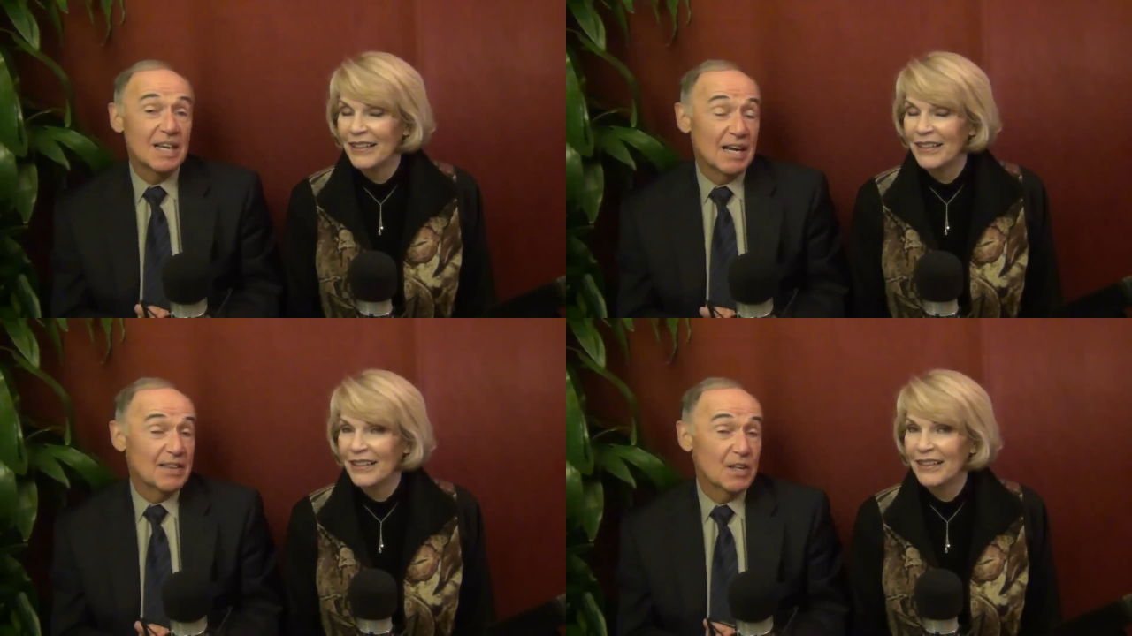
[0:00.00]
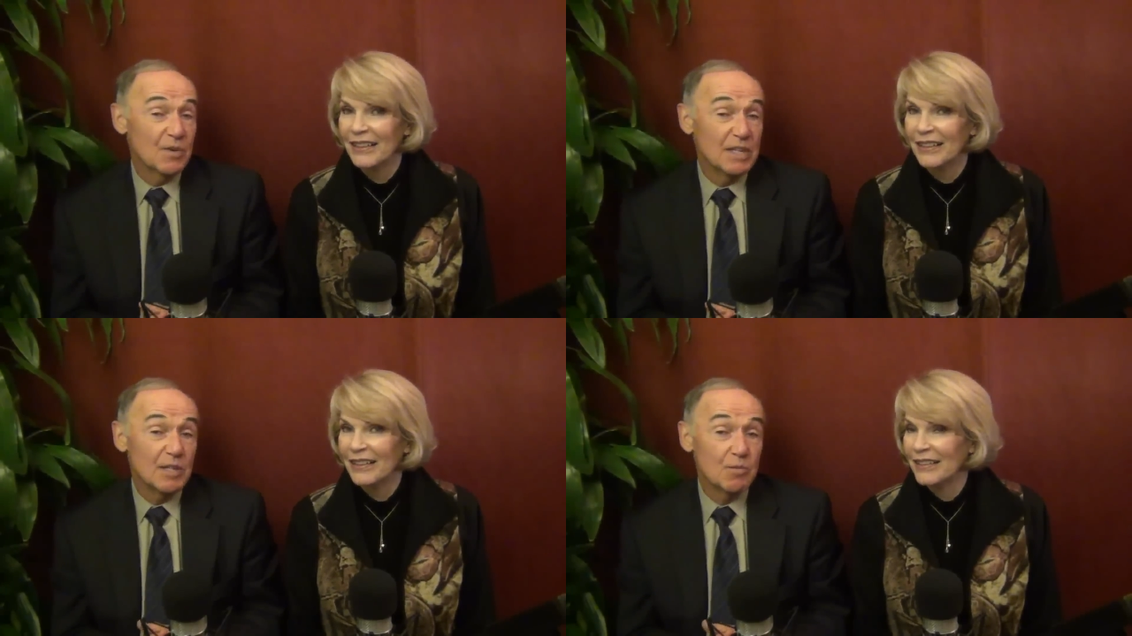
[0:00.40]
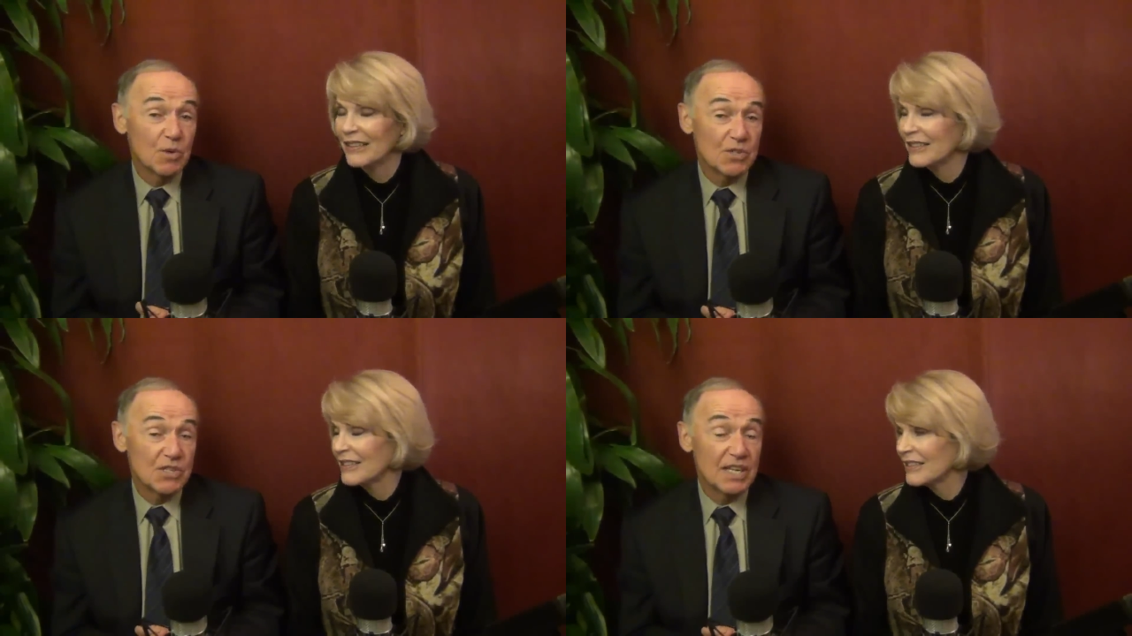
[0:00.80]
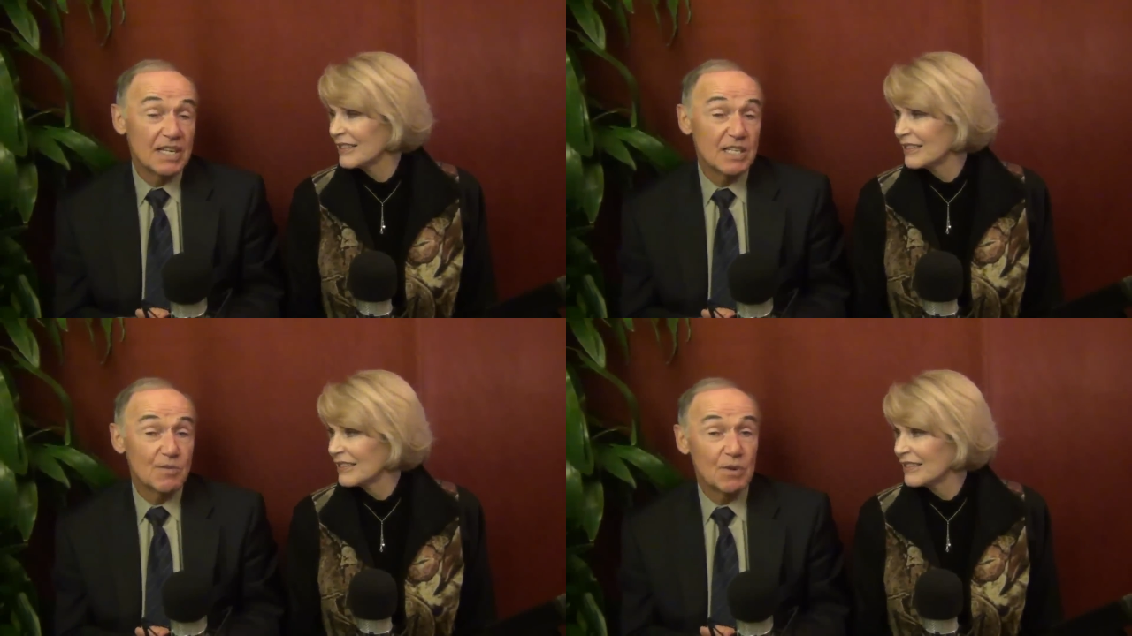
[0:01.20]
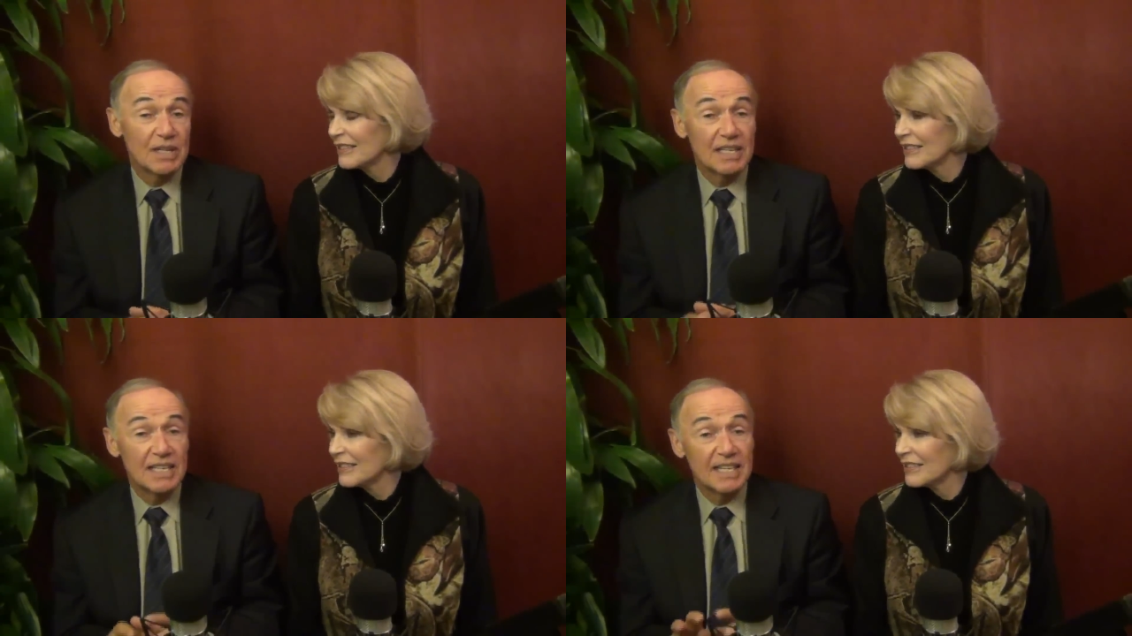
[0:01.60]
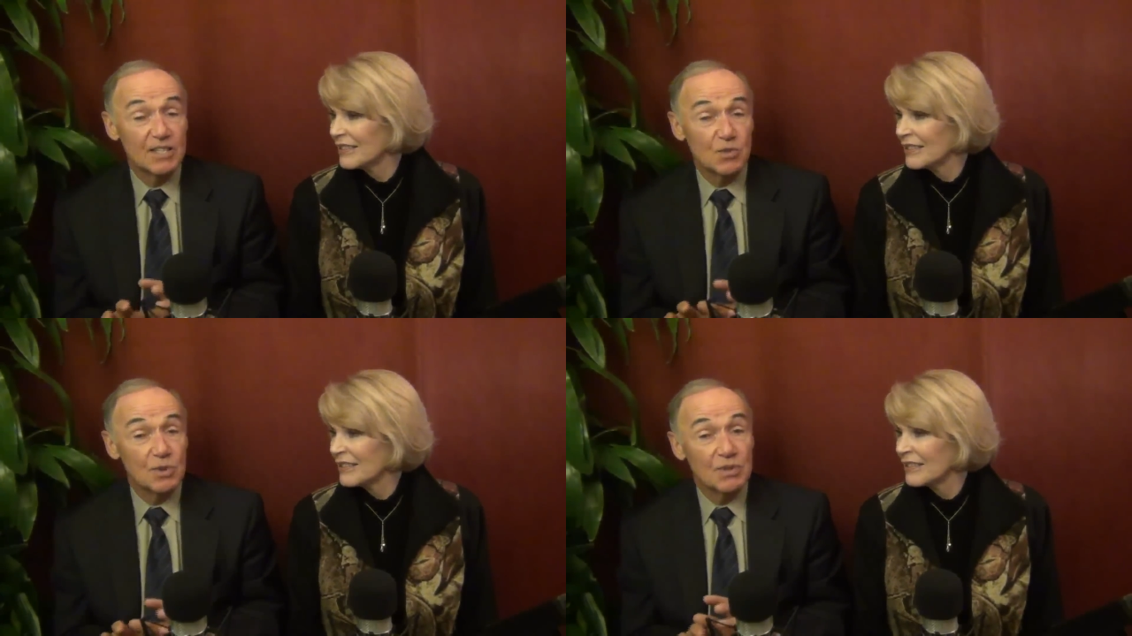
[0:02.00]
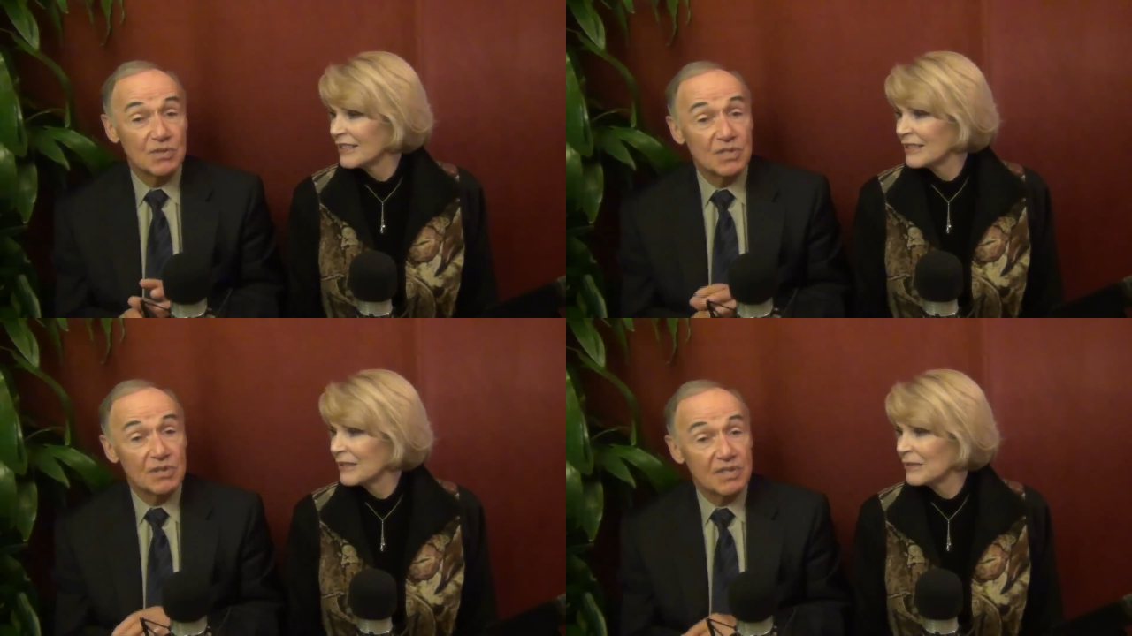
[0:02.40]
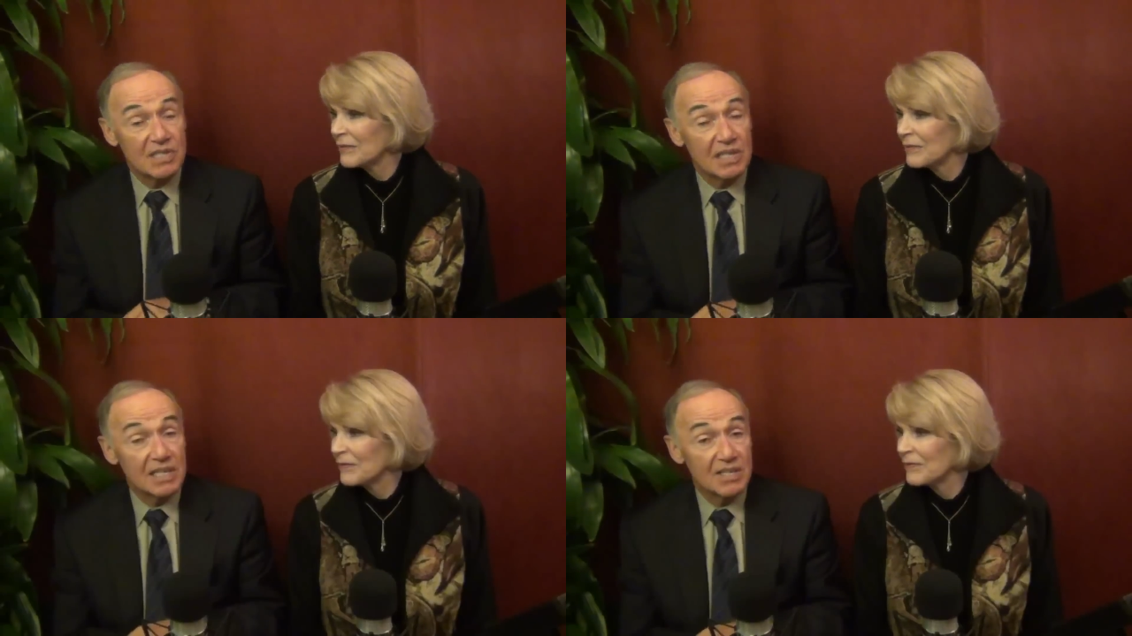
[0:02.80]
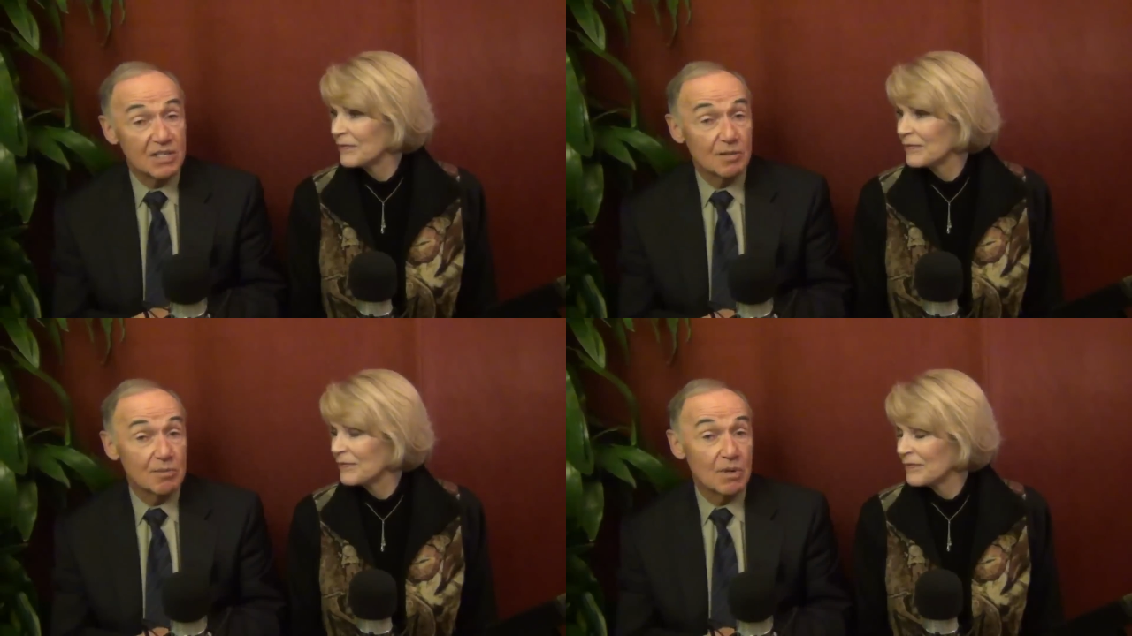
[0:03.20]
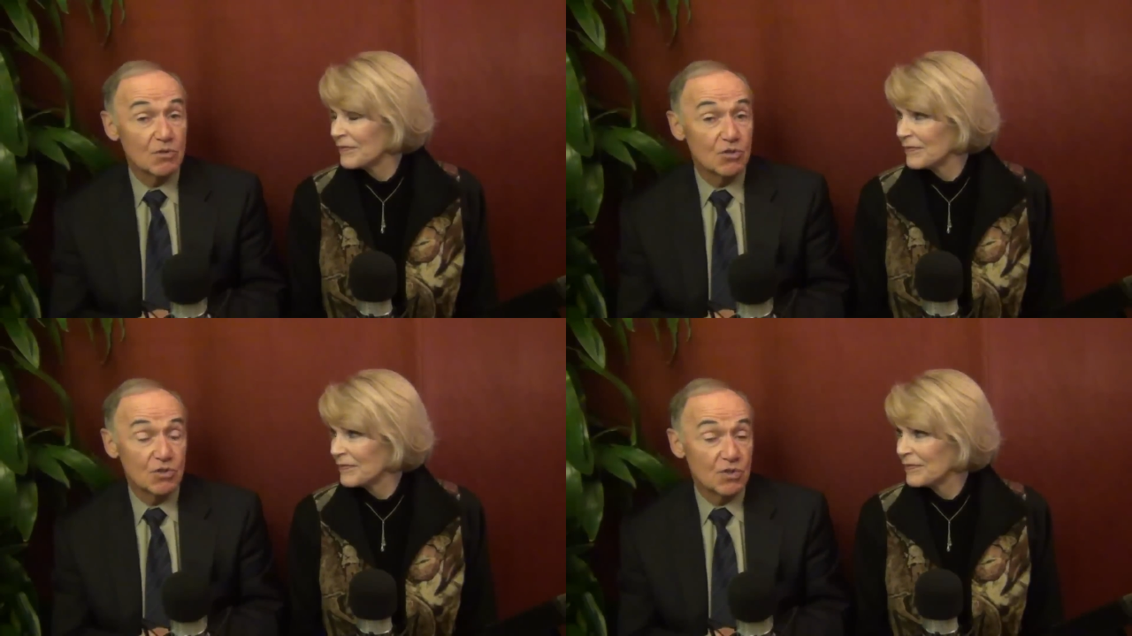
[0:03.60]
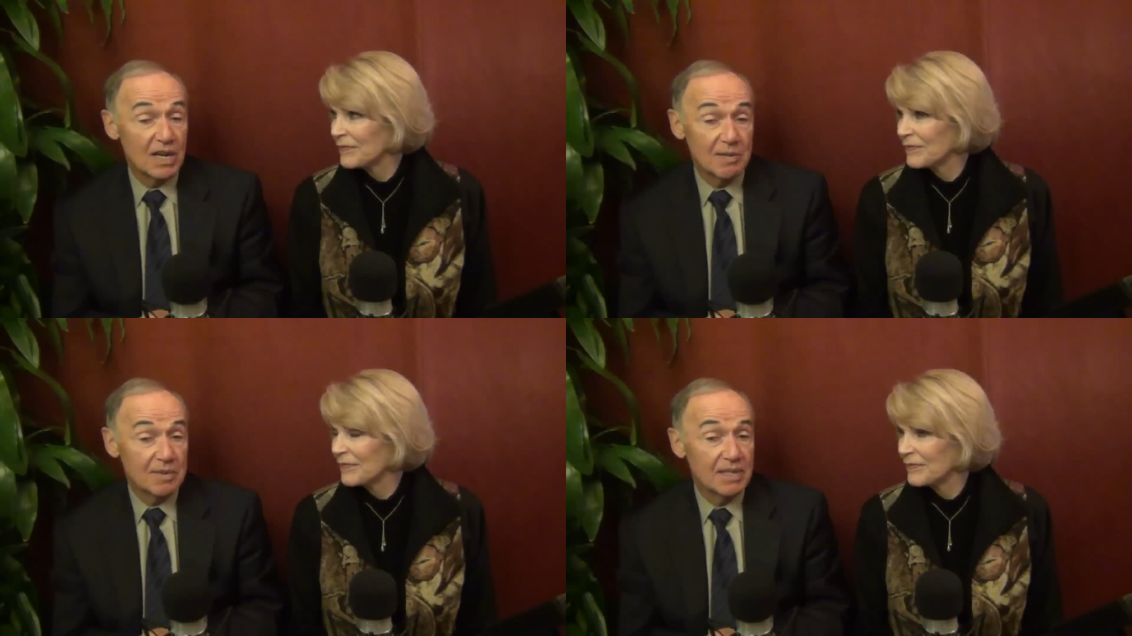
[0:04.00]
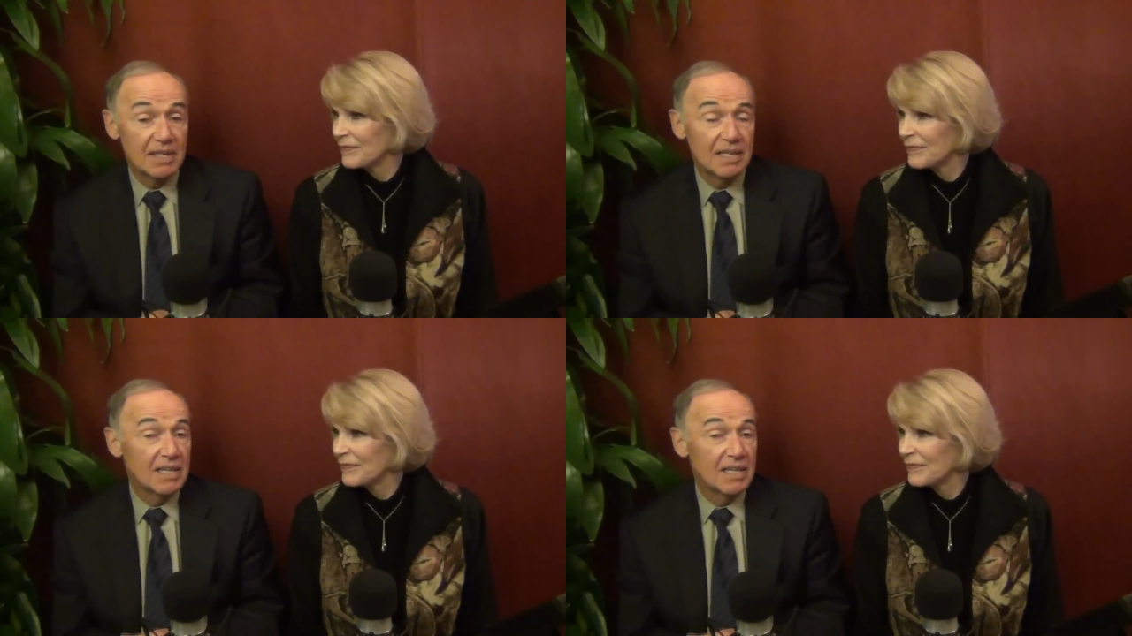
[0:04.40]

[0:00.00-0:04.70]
Speaker 1: I think we need more studies if we're going to take this real seriously as an approach to try. But,